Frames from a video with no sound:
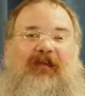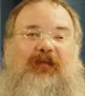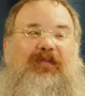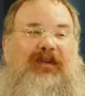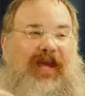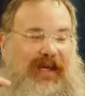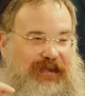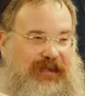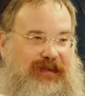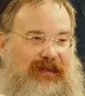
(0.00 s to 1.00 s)
of
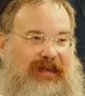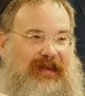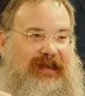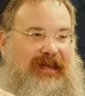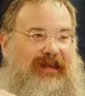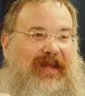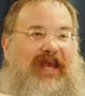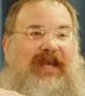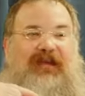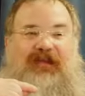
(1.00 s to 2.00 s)
pleasure
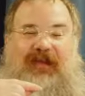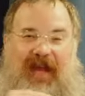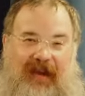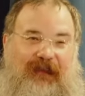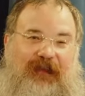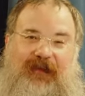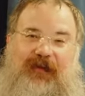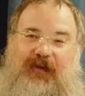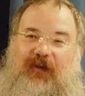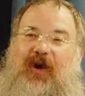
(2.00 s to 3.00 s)
that is there for
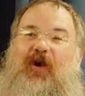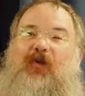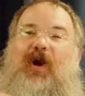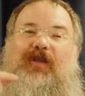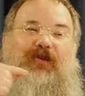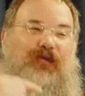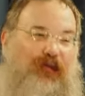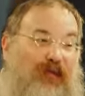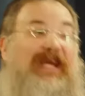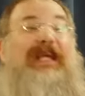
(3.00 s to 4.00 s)
you when you
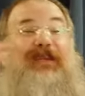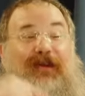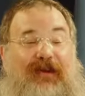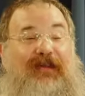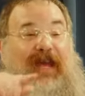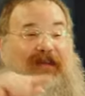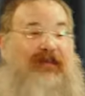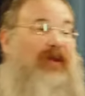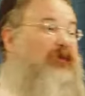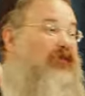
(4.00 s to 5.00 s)
relearn that
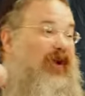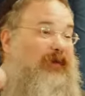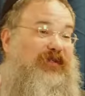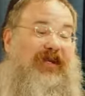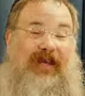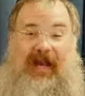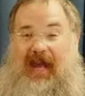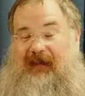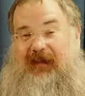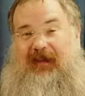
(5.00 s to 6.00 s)
same subject in
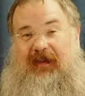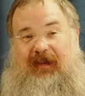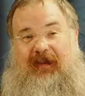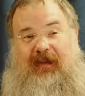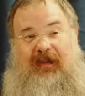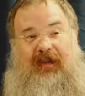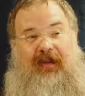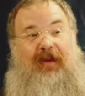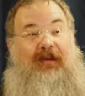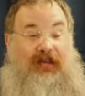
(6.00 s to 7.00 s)
heaven.
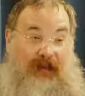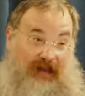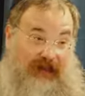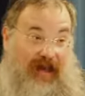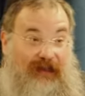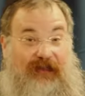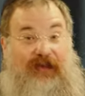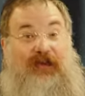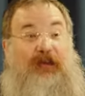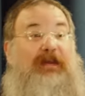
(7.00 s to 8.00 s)
So he says
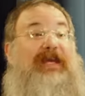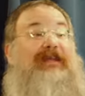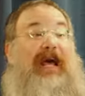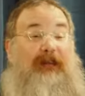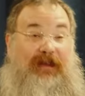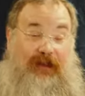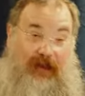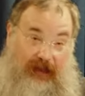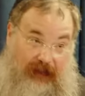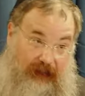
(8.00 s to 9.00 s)
there could be a Talmud
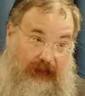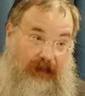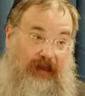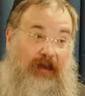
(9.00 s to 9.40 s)
Chacham,